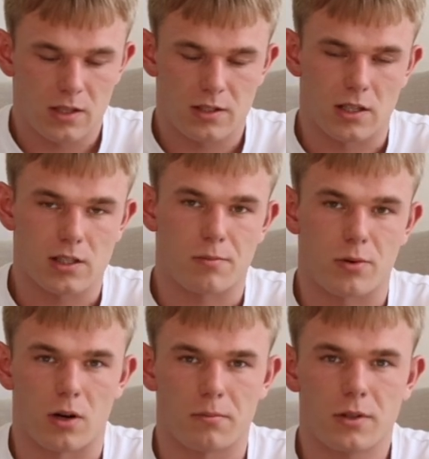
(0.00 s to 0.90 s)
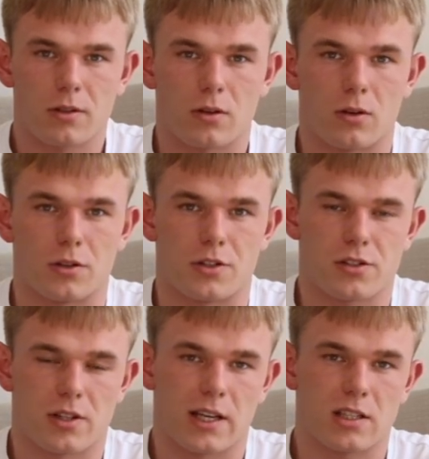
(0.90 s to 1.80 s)
sends a prompt or
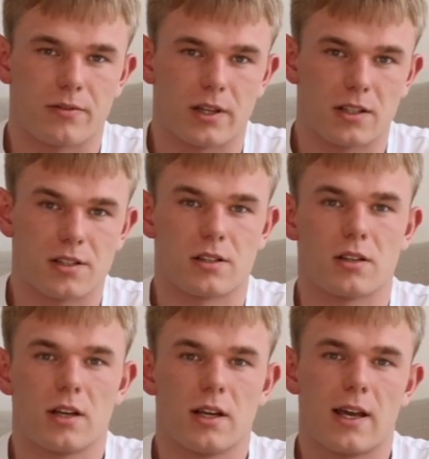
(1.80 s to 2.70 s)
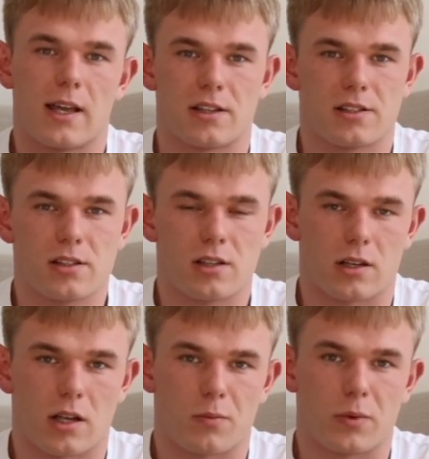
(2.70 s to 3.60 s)
just activates an
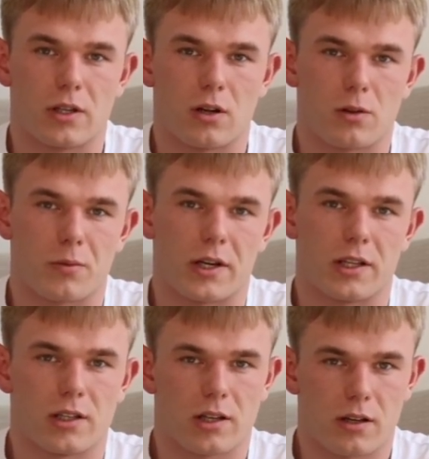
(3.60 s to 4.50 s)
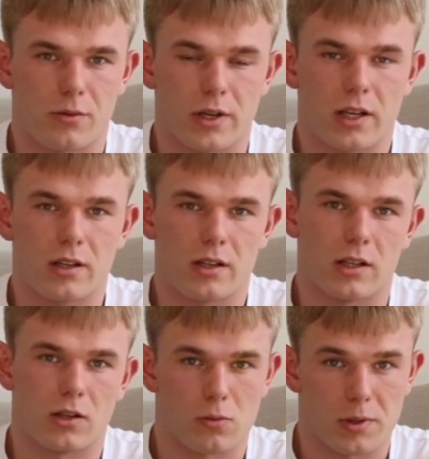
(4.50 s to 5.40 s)
assistant that we already created
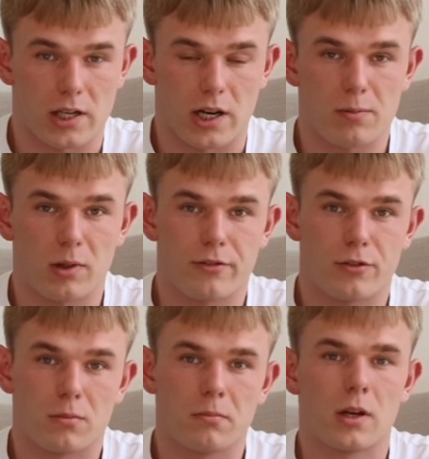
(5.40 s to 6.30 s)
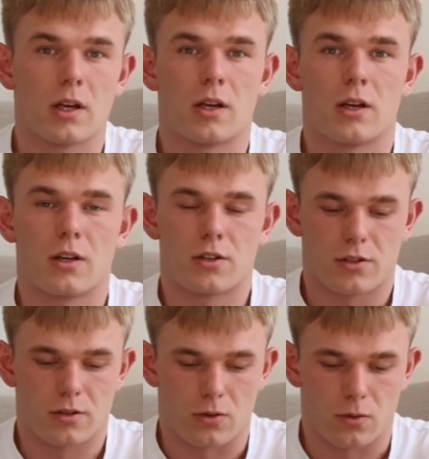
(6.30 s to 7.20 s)
in the OpenAI platform.
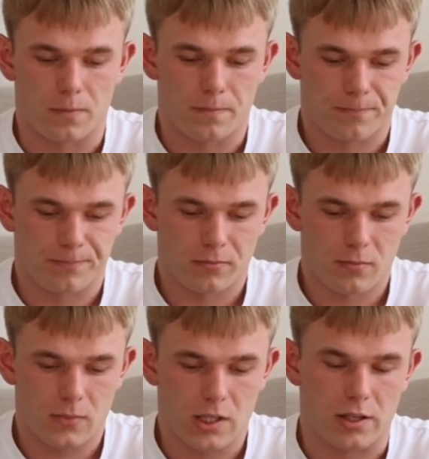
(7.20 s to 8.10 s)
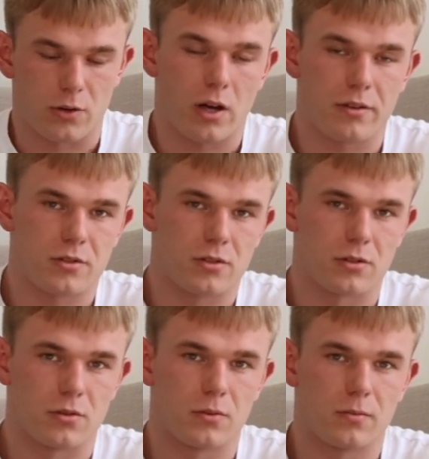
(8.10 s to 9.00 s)
So yeah, you have
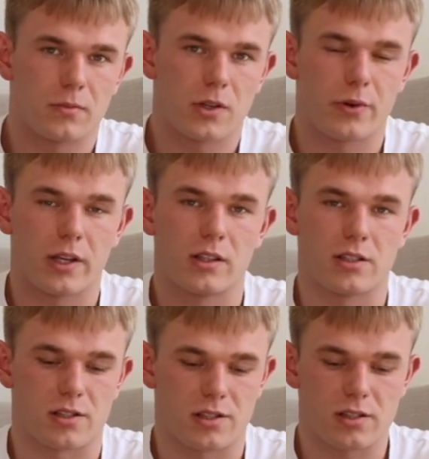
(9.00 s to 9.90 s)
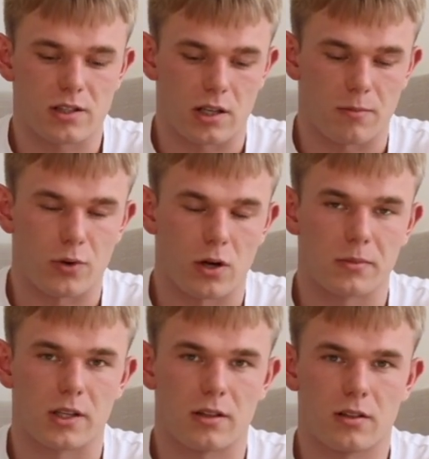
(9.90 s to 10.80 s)
to create this assistant and
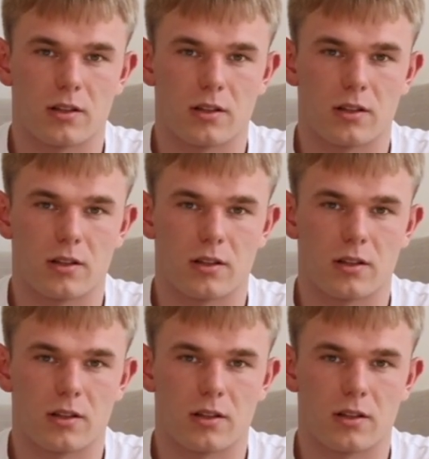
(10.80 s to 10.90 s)
prompt it